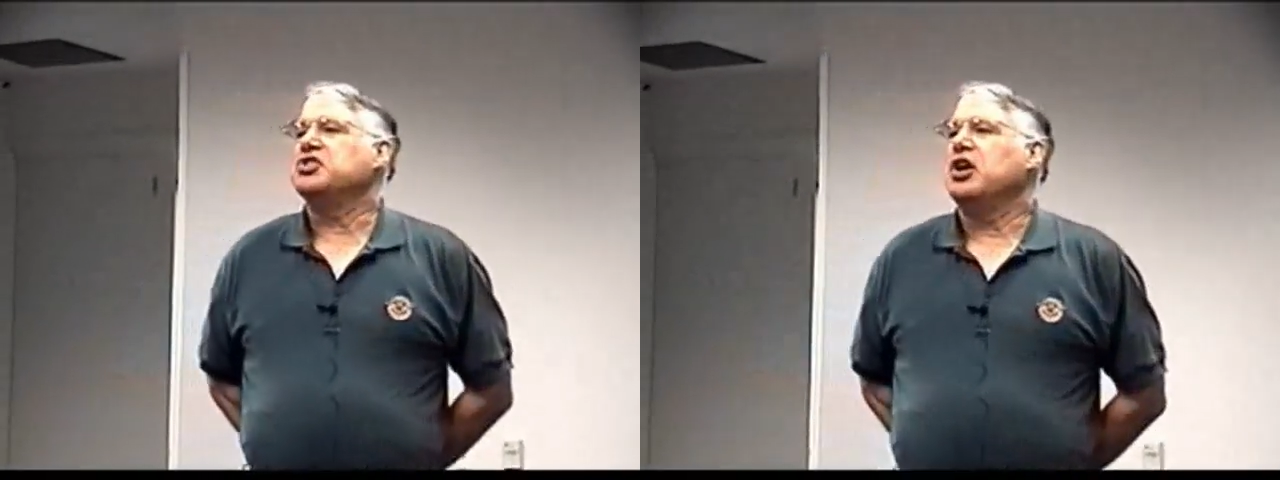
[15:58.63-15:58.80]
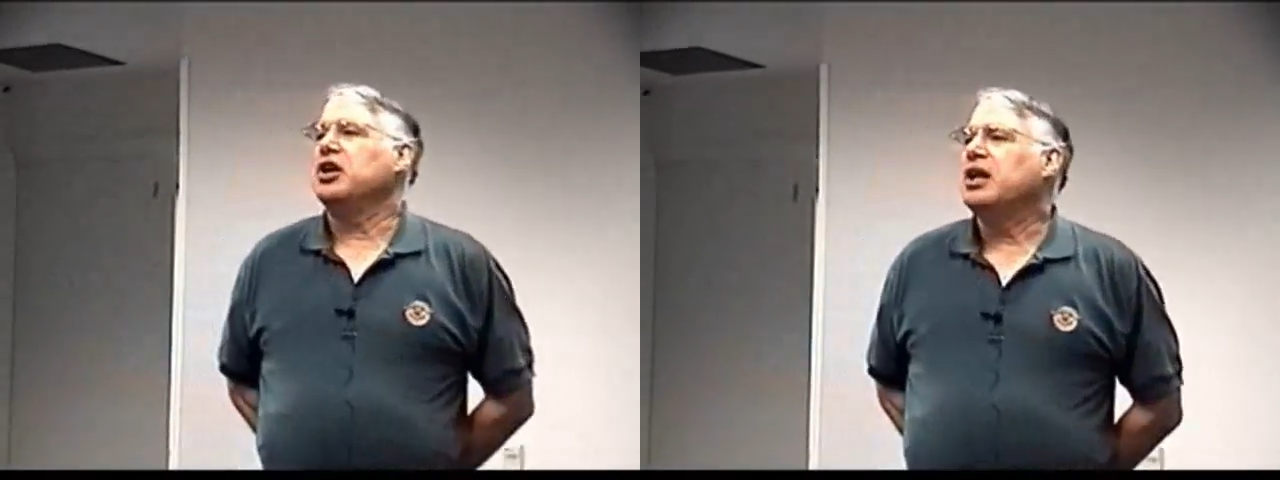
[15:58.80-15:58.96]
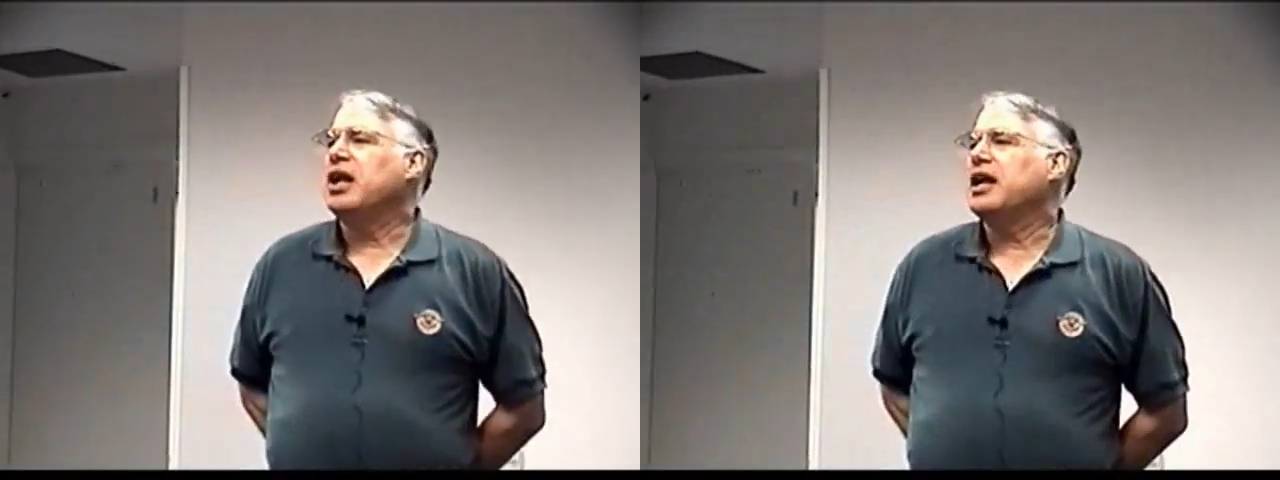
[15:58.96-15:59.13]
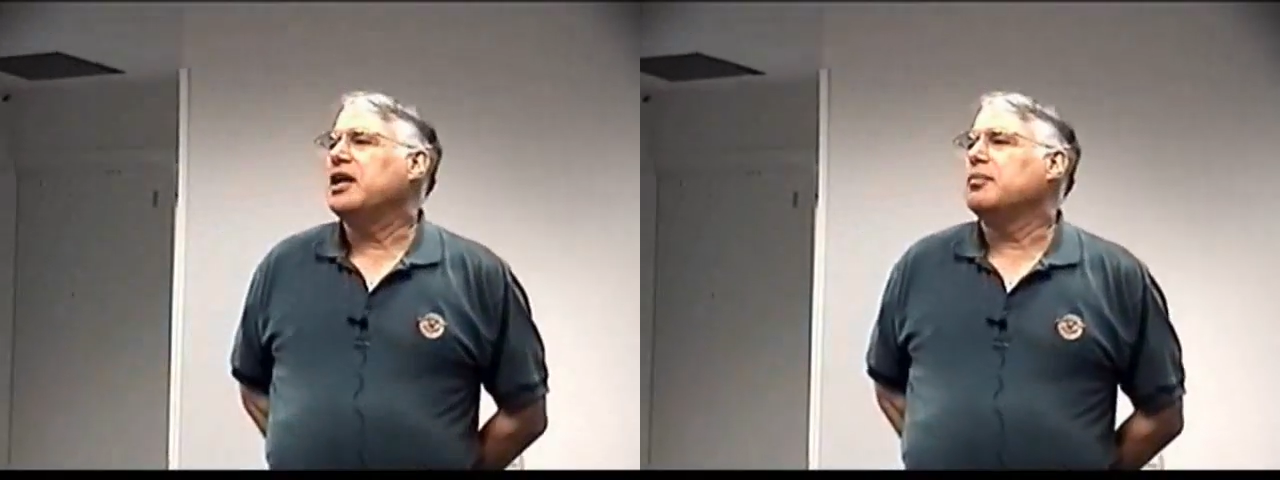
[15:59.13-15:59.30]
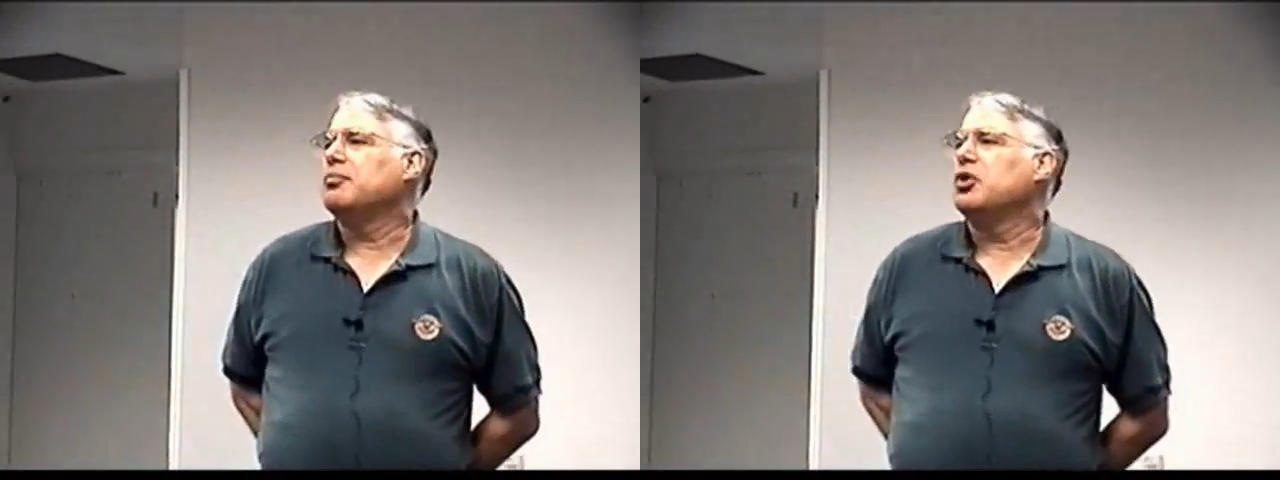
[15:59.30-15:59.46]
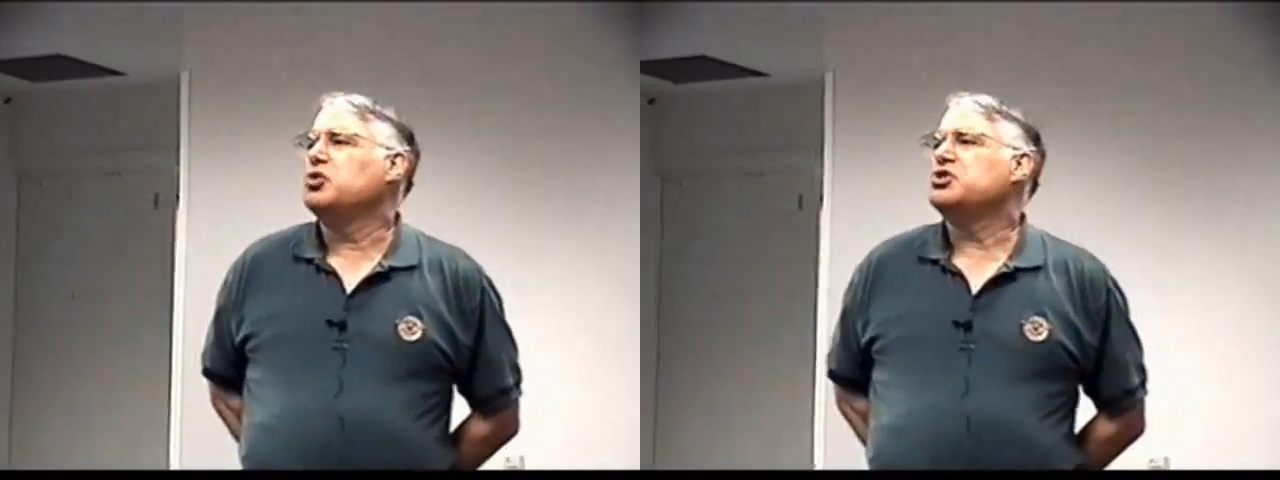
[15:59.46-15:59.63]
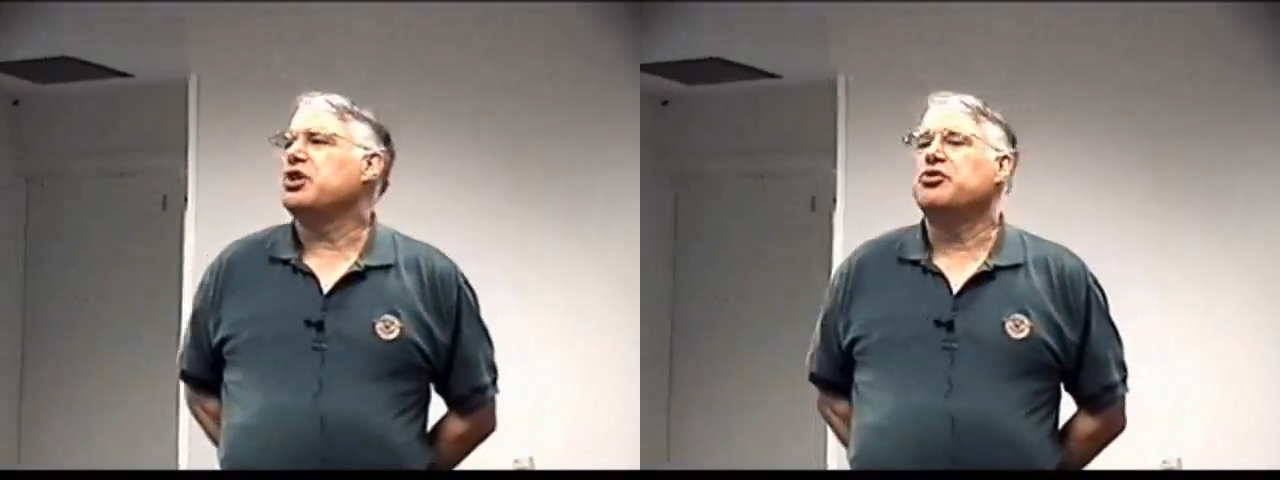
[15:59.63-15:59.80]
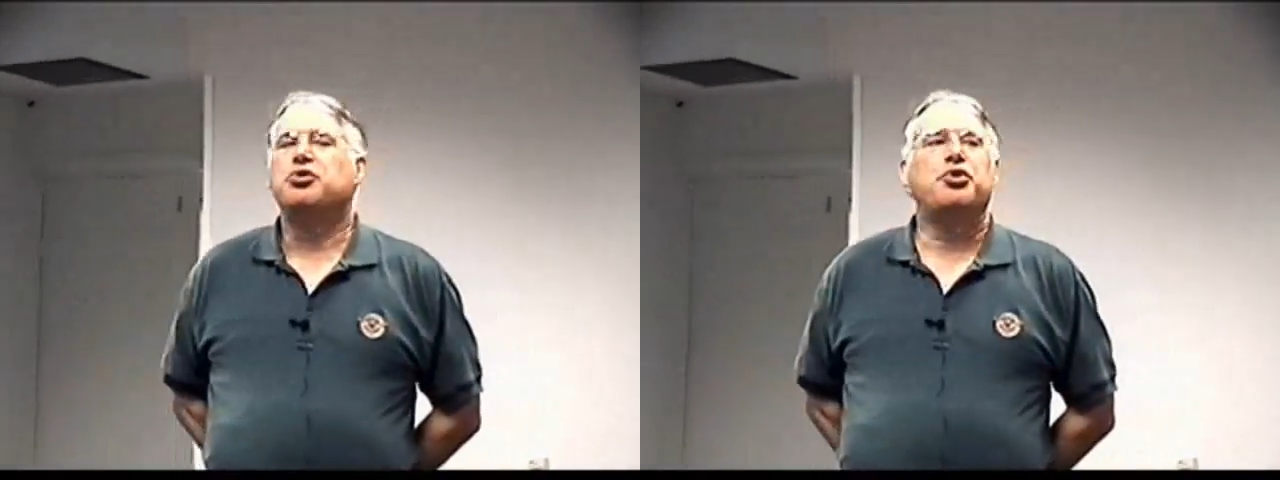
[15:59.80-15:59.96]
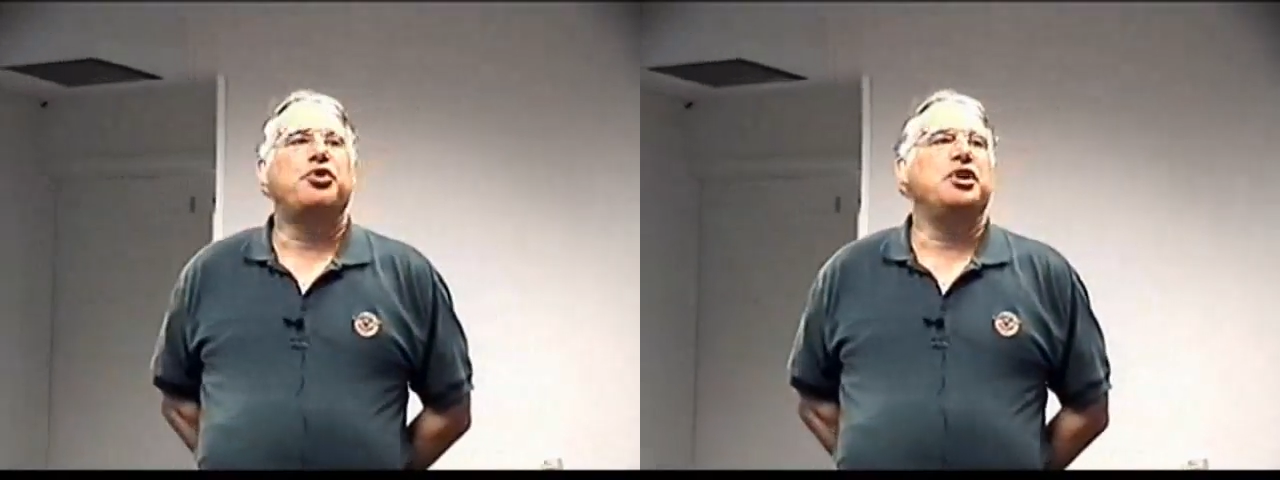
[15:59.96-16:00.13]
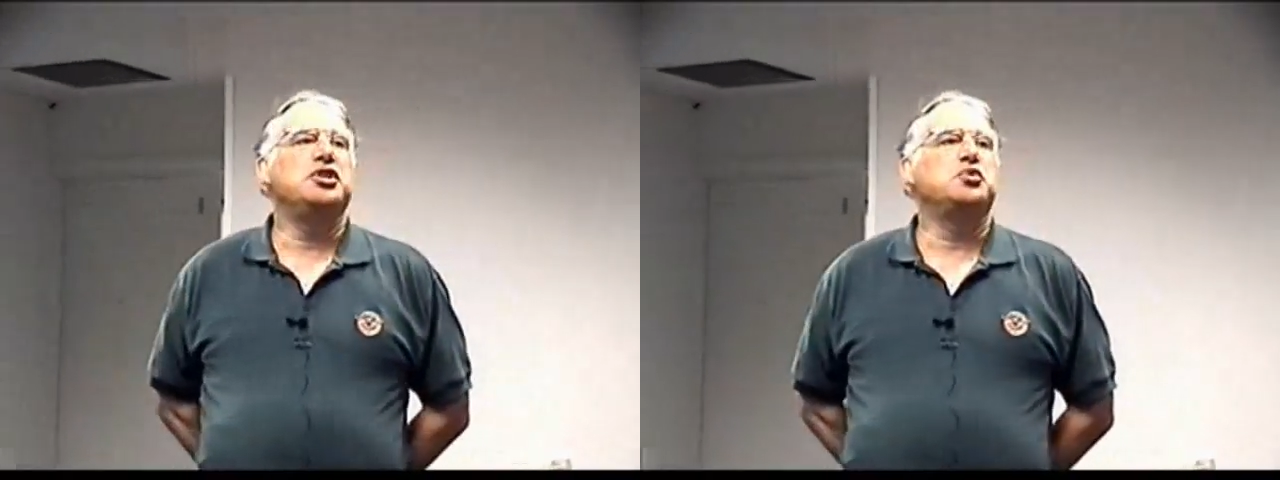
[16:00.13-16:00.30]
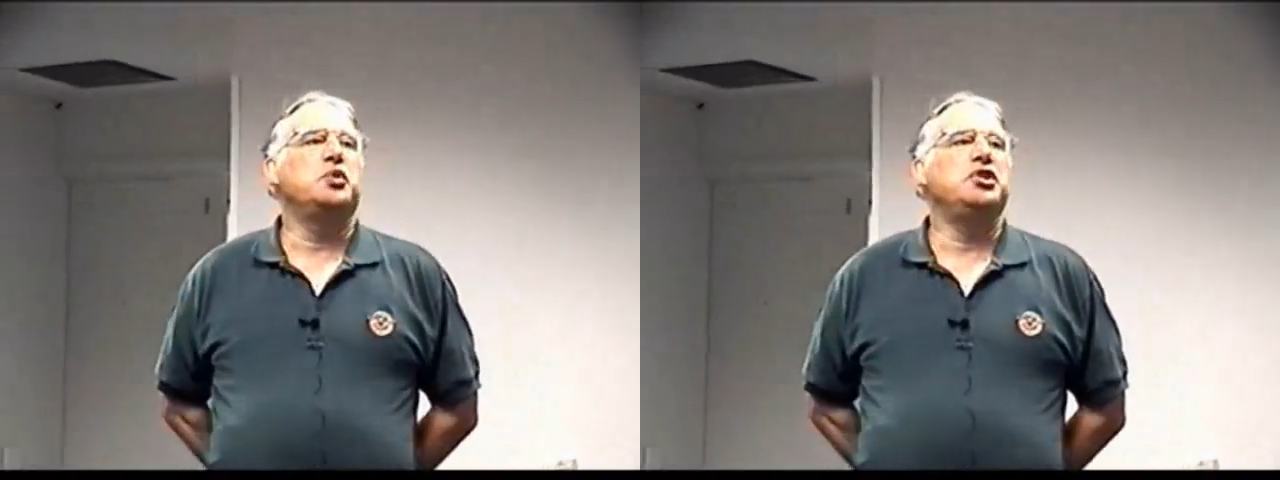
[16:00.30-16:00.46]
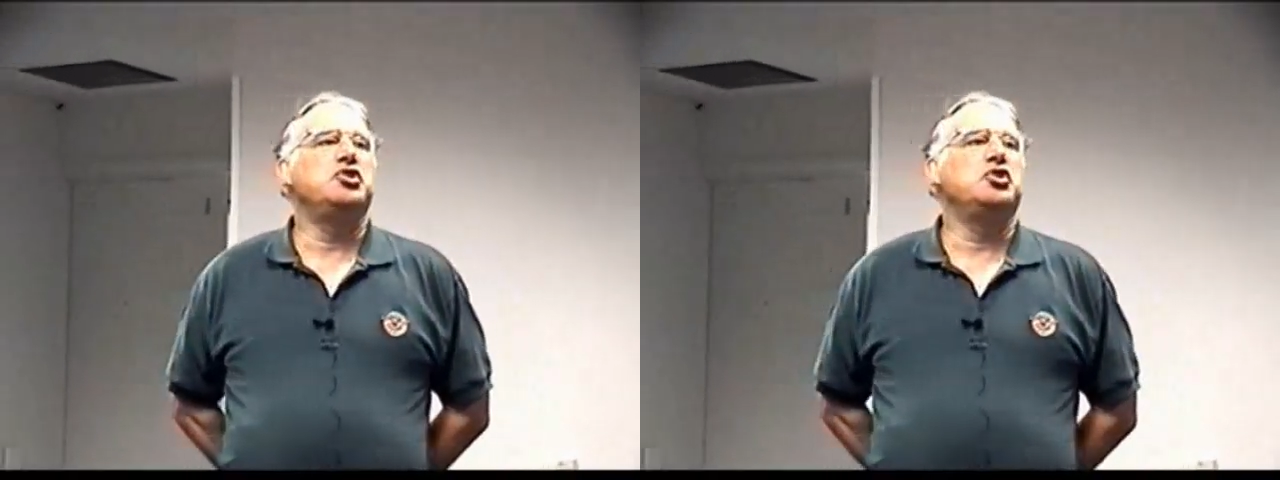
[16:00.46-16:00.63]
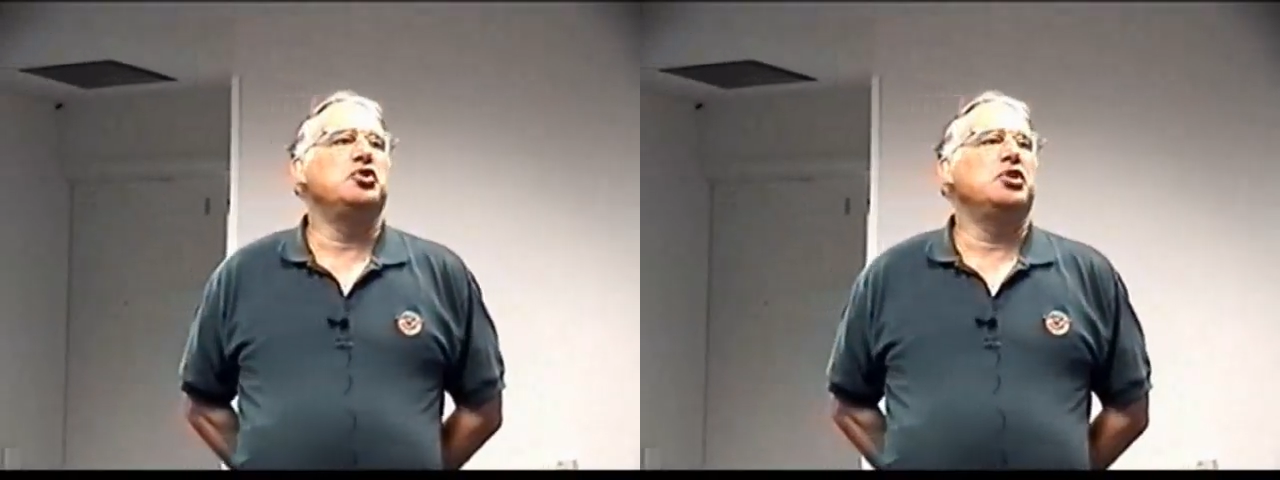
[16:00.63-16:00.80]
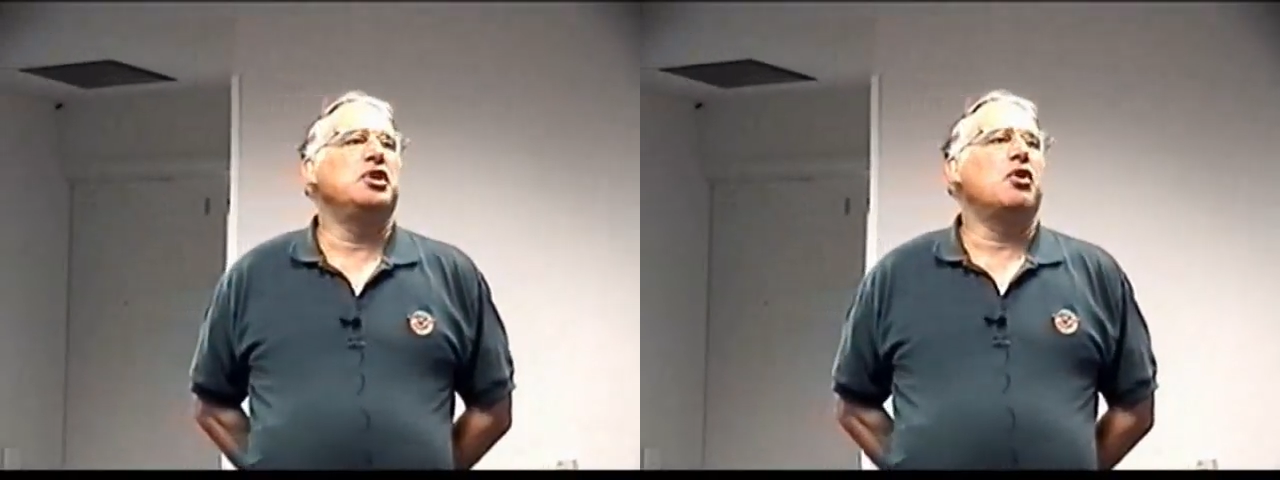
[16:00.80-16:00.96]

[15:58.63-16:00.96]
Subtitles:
unlike most other things we do, there